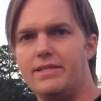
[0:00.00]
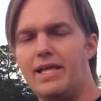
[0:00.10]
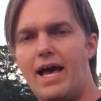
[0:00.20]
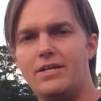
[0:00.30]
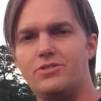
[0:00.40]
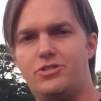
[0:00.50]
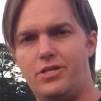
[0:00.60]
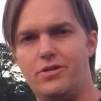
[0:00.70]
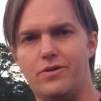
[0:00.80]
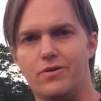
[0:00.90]
Last
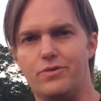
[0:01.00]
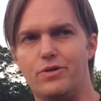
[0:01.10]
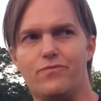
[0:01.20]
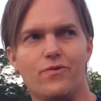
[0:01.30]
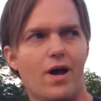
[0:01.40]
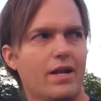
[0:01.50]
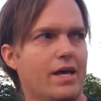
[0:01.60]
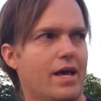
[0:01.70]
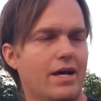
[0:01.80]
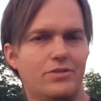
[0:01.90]
year on Good
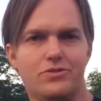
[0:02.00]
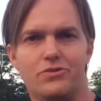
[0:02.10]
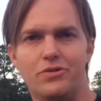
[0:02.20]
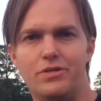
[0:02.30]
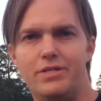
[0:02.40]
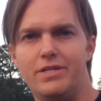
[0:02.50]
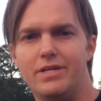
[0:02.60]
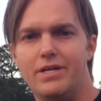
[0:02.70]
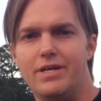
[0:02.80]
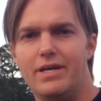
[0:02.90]
Friday, I stood
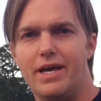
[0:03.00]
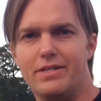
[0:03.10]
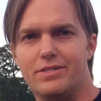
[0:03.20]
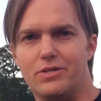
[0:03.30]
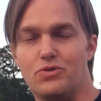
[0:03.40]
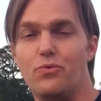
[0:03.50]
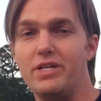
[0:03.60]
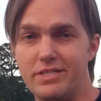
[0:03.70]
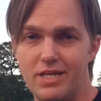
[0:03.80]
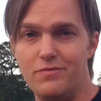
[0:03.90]
at
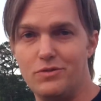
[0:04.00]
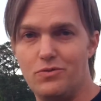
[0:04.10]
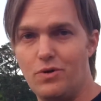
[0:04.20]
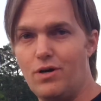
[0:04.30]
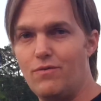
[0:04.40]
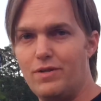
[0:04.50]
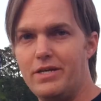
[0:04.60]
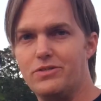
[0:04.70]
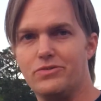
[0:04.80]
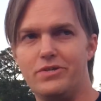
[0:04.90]
2712
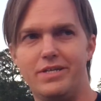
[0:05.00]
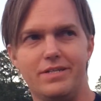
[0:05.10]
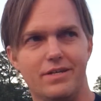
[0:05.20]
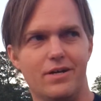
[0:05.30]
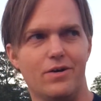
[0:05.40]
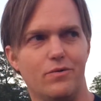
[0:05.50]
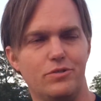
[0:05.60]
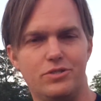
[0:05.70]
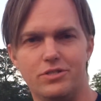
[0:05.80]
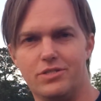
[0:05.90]
Lake Street,
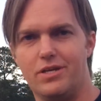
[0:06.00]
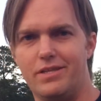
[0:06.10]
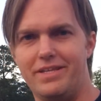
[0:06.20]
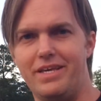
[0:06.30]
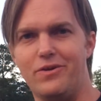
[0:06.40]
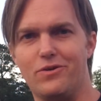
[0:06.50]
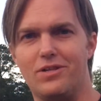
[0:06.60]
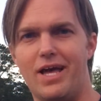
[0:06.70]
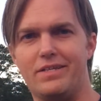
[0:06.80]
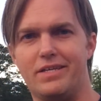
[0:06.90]
which is the
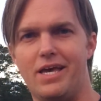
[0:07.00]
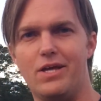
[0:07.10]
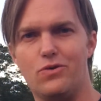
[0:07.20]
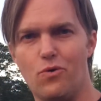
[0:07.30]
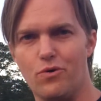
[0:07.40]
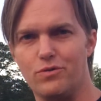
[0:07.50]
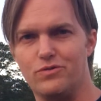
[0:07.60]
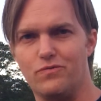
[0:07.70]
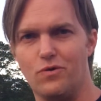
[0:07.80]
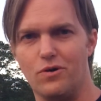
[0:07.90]
intergalactic
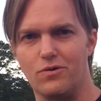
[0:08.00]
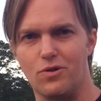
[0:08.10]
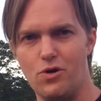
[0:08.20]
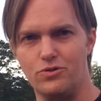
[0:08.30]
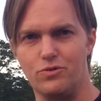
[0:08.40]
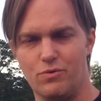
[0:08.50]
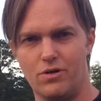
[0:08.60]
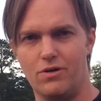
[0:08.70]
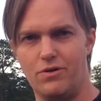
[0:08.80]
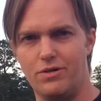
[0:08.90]
headquarters for Laundry
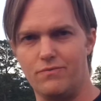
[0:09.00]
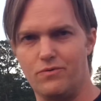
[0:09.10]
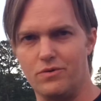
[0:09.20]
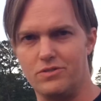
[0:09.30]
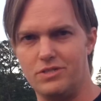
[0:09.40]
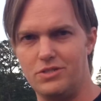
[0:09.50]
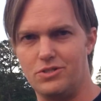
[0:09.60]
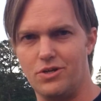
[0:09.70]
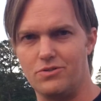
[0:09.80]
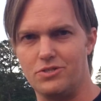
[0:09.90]
World and for the City
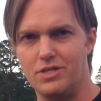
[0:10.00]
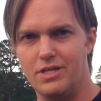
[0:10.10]
Church.